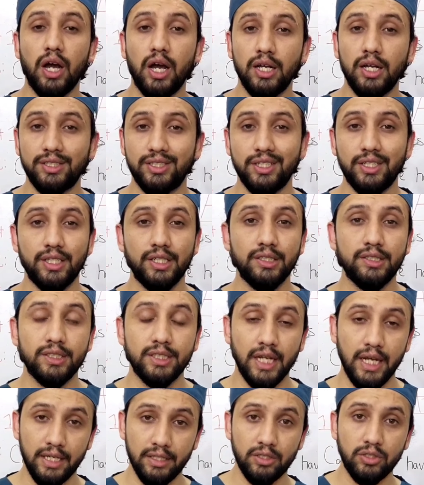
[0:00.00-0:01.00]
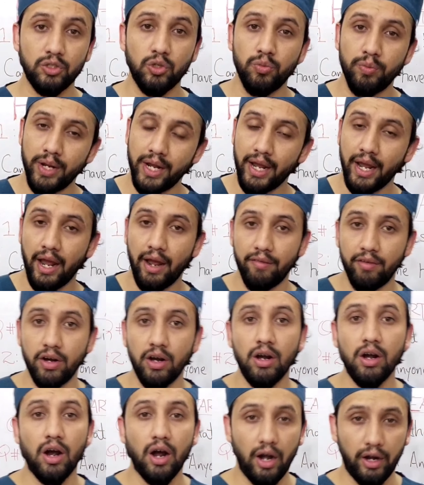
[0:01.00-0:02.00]
the answer is yes, you may have
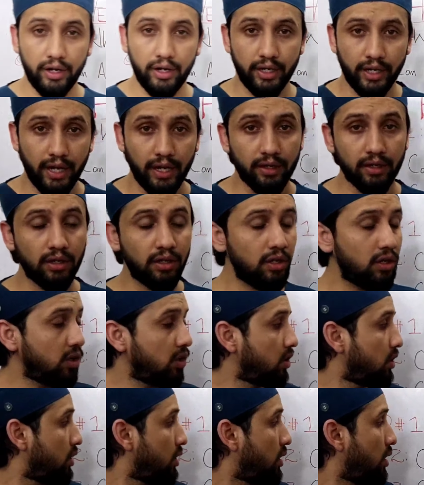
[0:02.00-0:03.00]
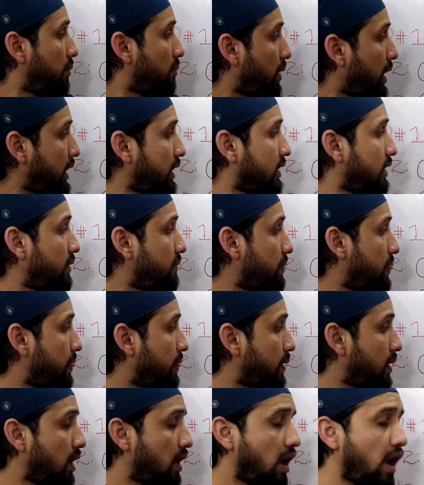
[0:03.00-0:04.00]
a heart attack. But
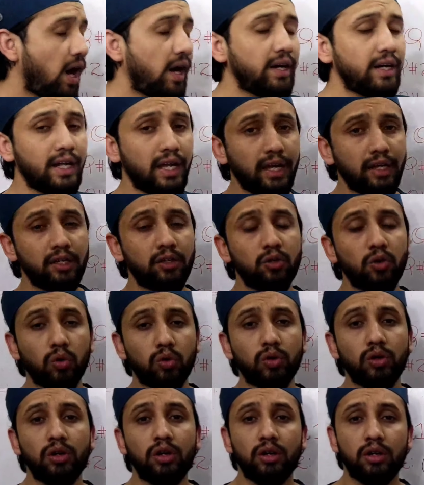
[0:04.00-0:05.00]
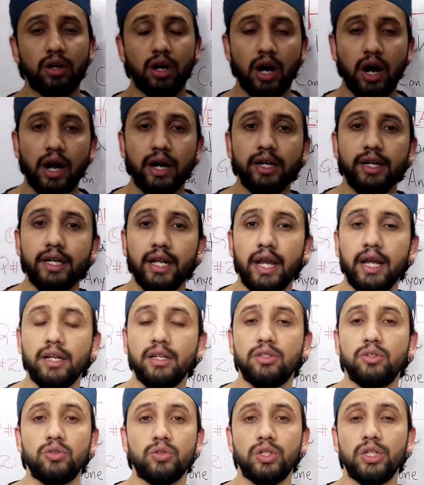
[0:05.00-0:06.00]
the heart attack, look, heart
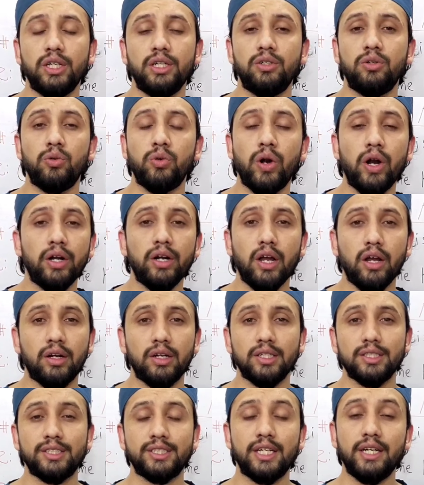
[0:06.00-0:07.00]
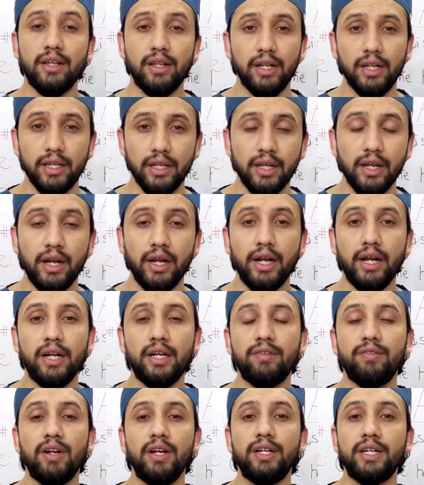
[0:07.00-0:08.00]
attack usually do not occur suddenly.
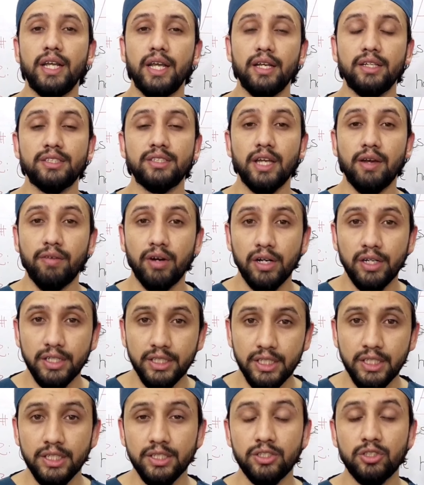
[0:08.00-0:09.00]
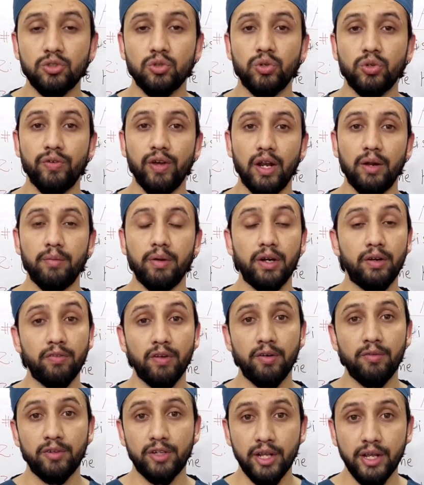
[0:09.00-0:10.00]
It will take several years to develop. It
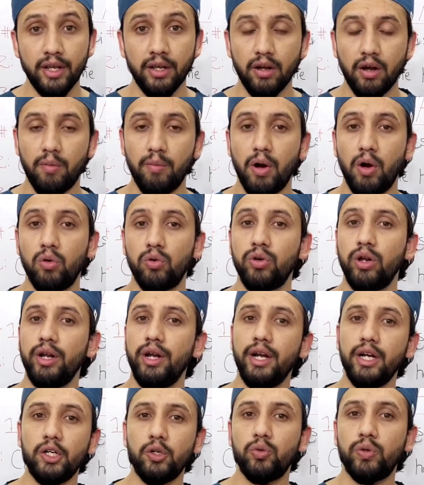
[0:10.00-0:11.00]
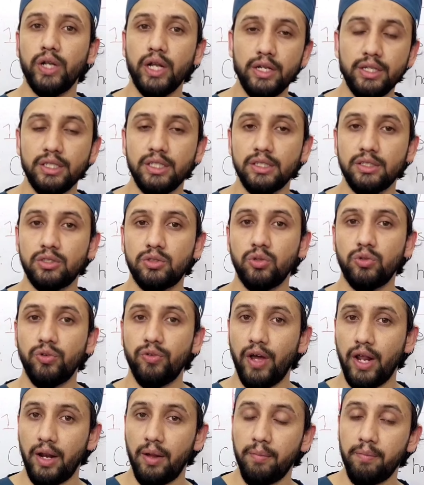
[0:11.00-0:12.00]
will take about 8 to 10 years to
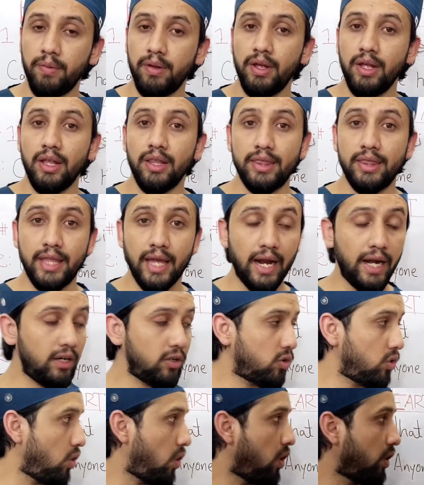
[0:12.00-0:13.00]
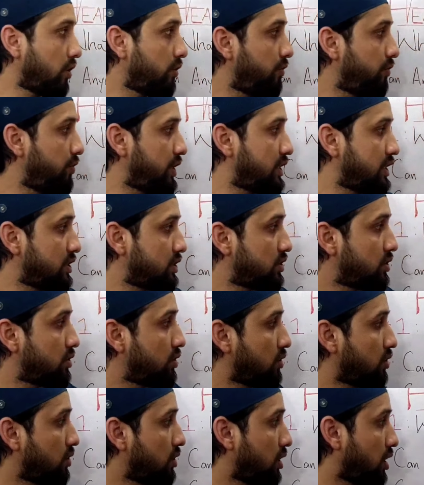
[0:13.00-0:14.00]
develop that clot which is
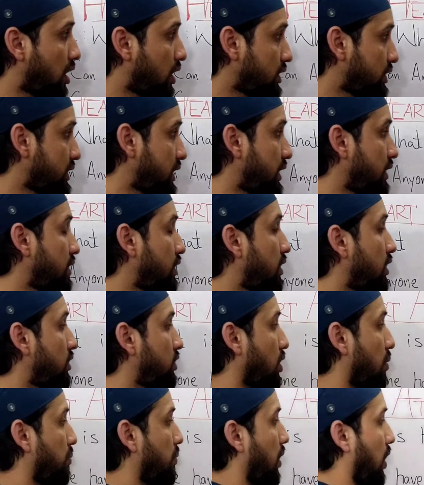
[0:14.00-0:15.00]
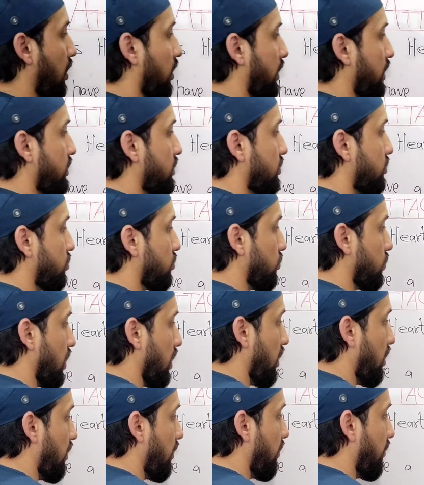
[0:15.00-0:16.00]
causing the blockage to
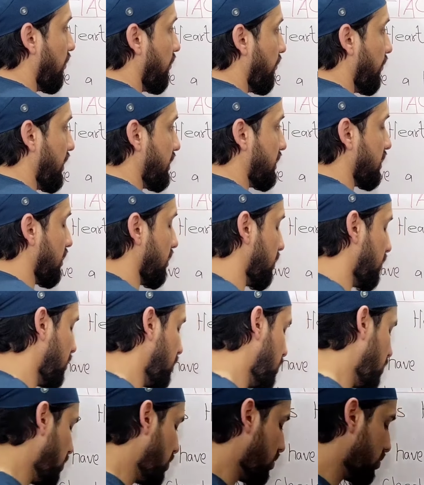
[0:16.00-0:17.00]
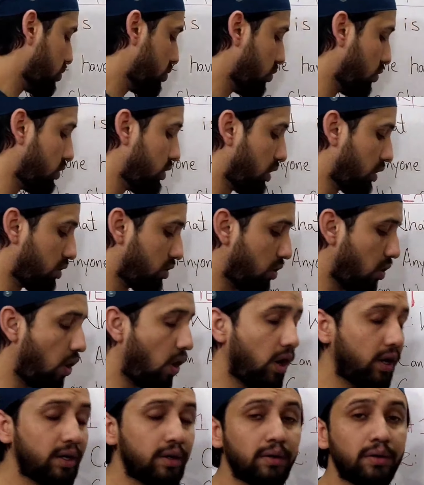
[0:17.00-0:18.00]
the vessel. So the
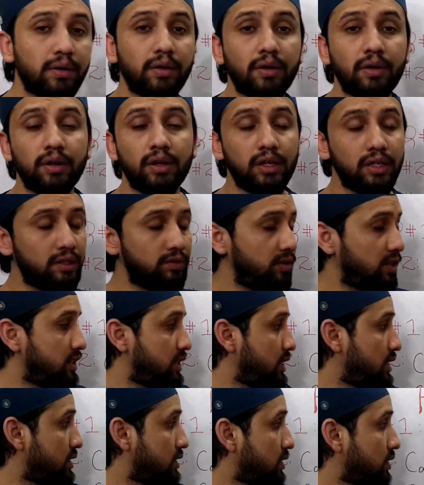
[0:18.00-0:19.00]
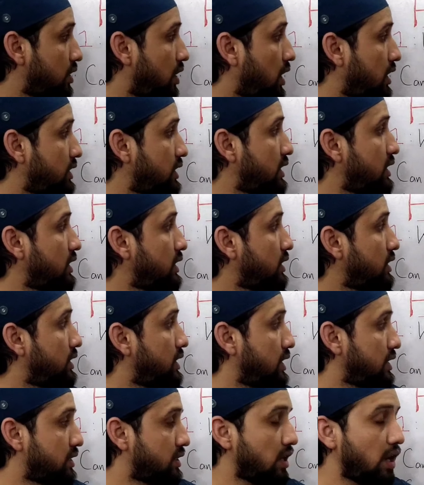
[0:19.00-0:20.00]
clot which is causing
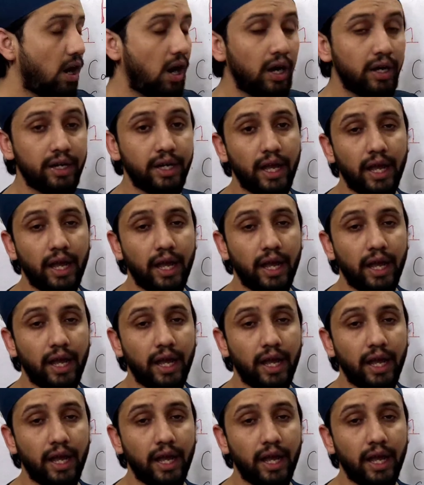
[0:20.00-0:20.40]
this heart